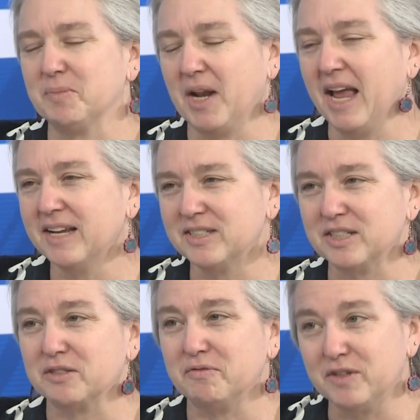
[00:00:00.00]
but Angus
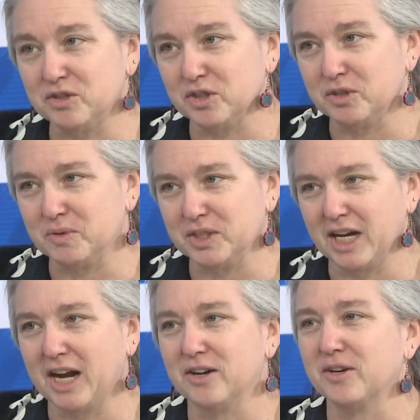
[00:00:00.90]
has officially
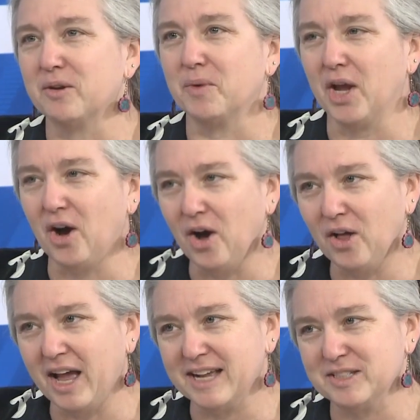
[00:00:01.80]
retired and we
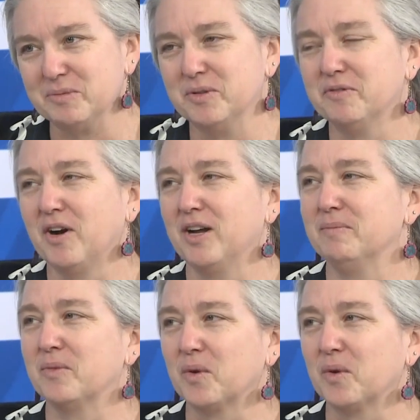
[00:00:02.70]
all had to move on.